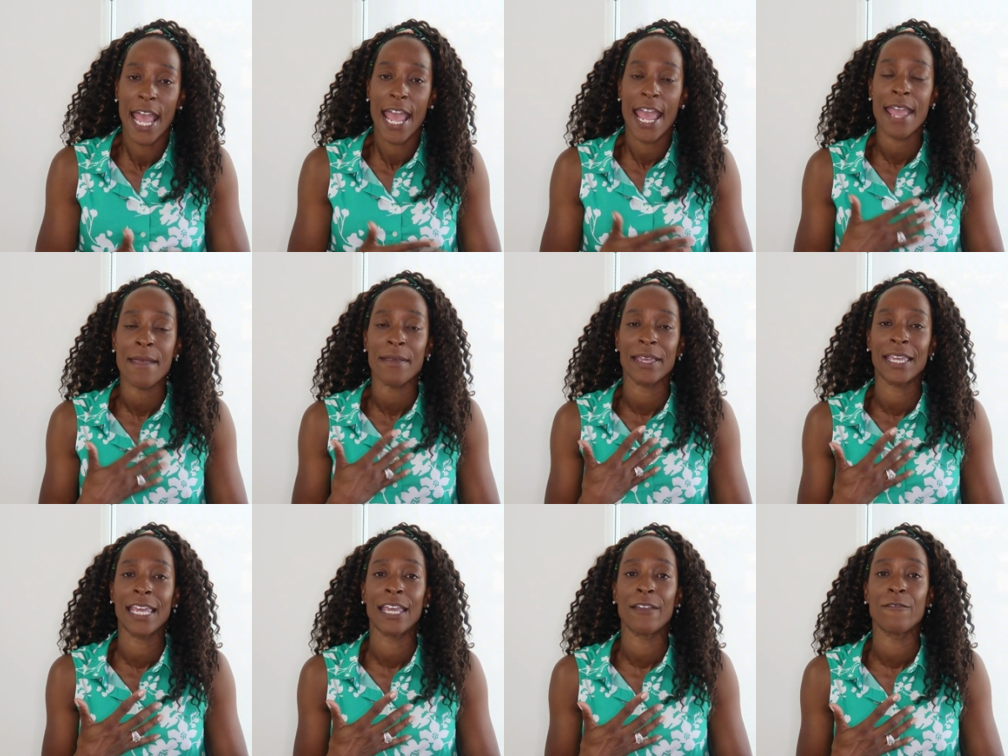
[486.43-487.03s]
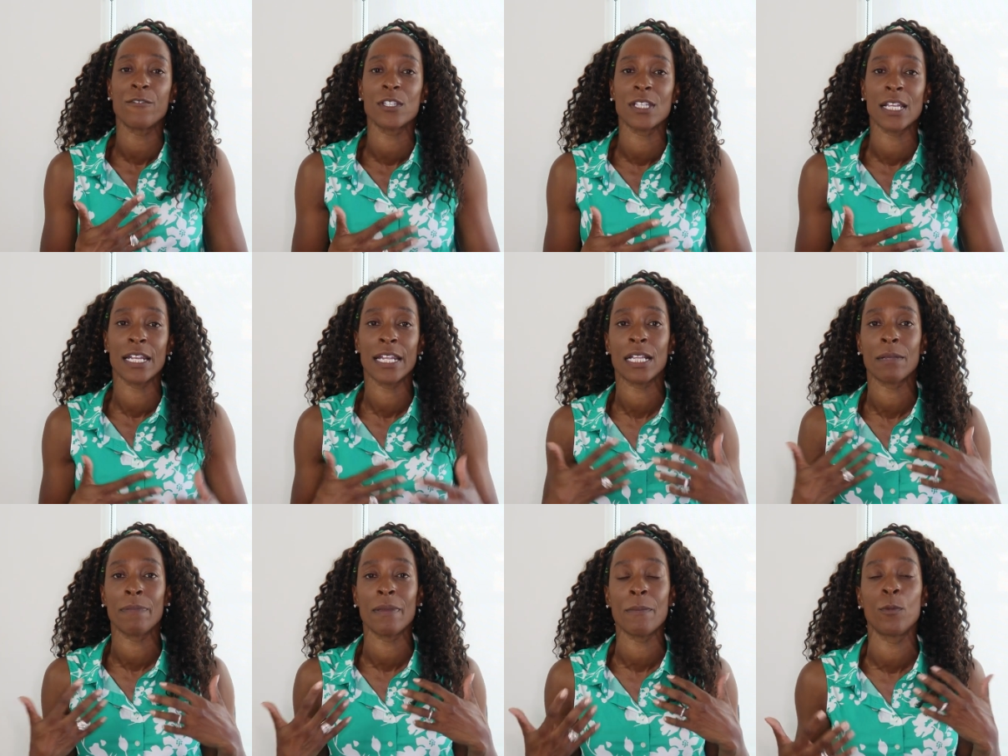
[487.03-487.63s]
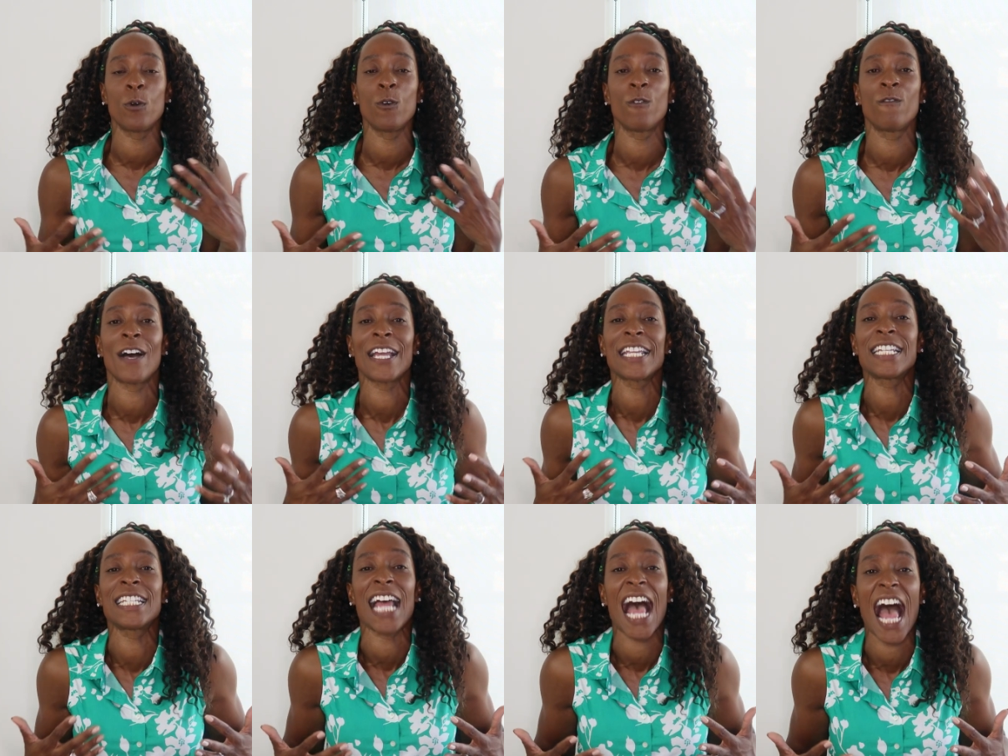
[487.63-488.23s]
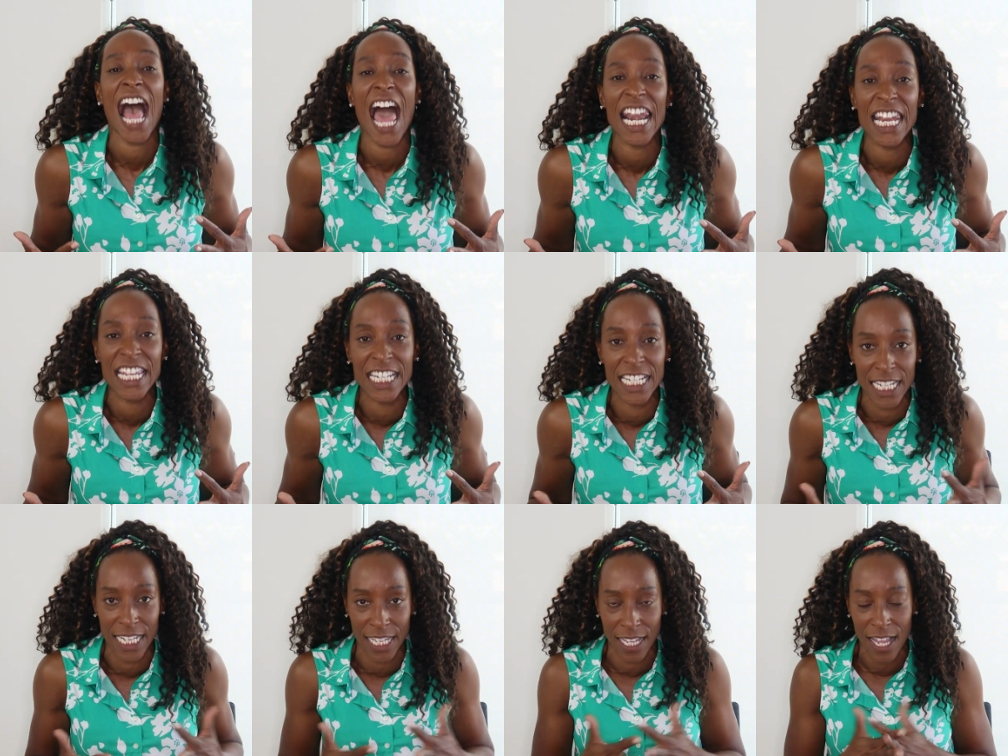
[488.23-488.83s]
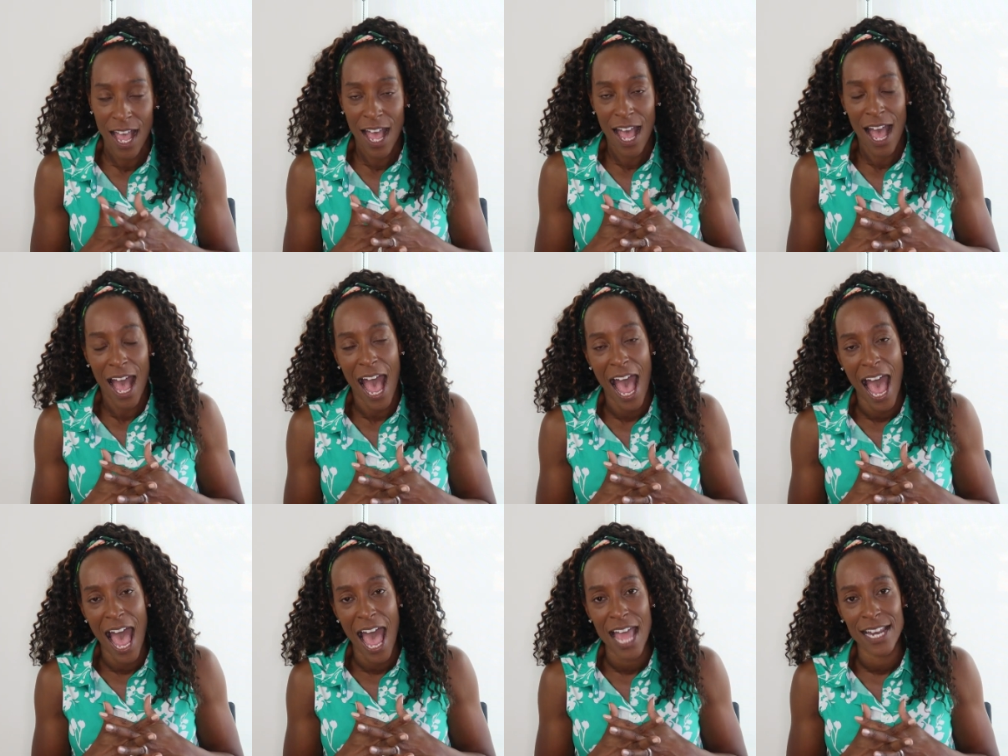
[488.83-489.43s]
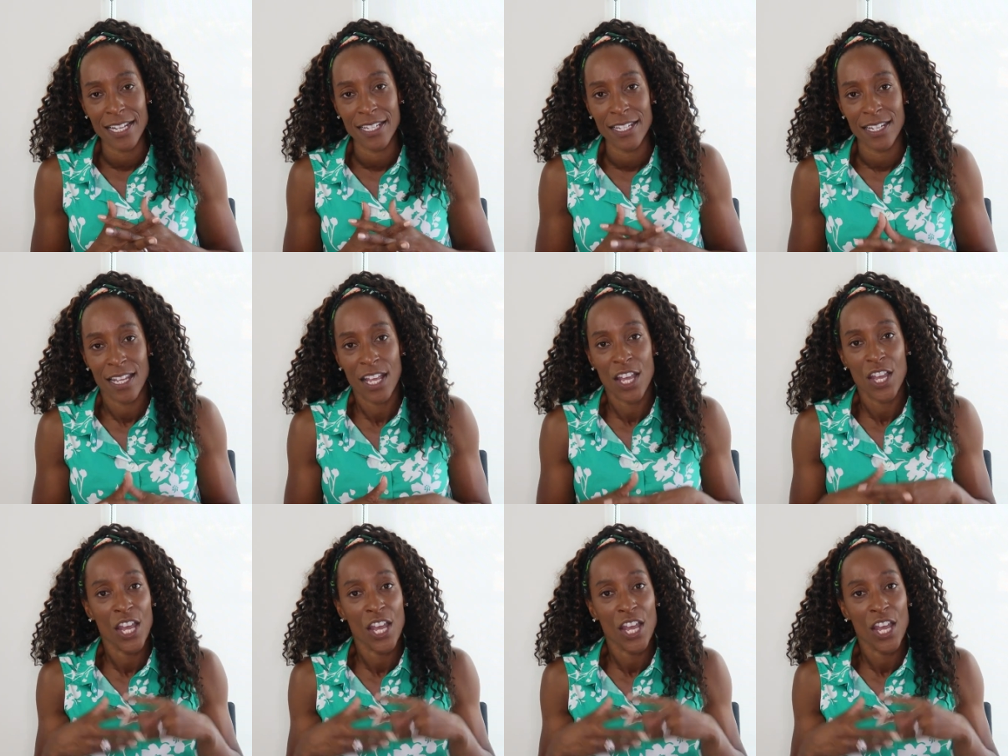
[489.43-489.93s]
it gives us a little bit more vitality. And